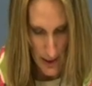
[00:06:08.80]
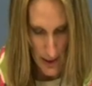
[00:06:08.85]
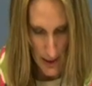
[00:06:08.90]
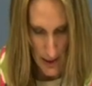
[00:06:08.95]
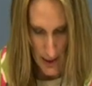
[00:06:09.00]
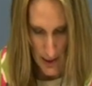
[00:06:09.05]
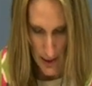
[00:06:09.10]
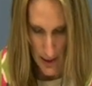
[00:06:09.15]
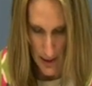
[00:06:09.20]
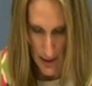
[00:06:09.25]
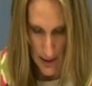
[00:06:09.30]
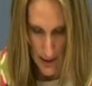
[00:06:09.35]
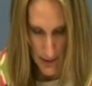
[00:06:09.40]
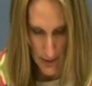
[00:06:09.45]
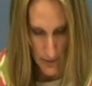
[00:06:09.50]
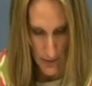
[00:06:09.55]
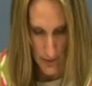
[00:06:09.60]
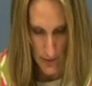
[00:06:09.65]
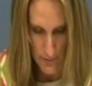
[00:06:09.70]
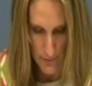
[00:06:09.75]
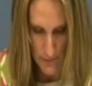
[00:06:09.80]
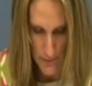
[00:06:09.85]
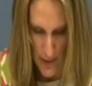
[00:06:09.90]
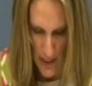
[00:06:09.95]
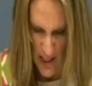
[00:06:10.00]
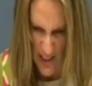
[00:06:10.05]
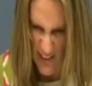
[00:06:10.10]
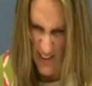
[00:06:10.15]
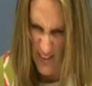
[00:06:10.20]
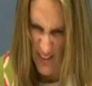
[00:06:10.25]
And
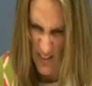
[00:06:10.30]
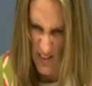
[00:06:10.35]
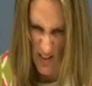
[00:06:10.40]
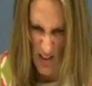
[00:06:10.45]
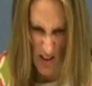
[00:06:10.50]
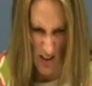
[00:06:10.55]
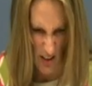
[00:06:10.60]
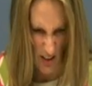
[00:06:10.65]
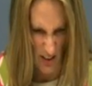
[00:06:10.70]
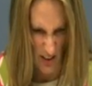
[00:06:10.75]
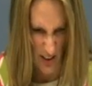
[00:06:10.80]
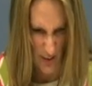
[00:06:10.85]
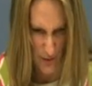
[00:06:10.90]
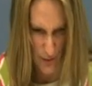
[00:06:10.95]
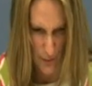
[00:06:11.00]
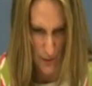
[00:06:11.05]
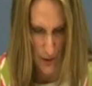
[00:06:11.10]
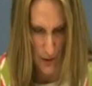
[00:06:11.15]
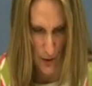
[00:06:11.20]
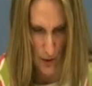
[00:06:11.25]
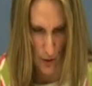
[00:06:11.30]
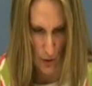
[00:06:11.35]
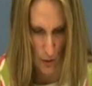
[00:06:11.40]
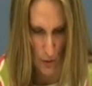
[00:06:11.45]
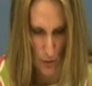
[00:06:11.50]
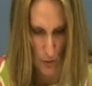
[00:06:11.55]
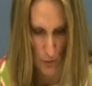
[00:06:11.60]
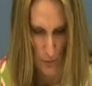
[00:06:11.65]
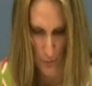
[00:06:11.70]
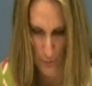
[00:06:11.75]
I think that's all I'll cover with
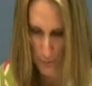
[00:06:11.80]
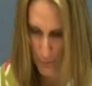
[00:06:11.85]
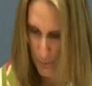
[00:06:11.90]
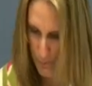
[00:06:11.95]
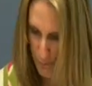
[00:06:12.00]
those.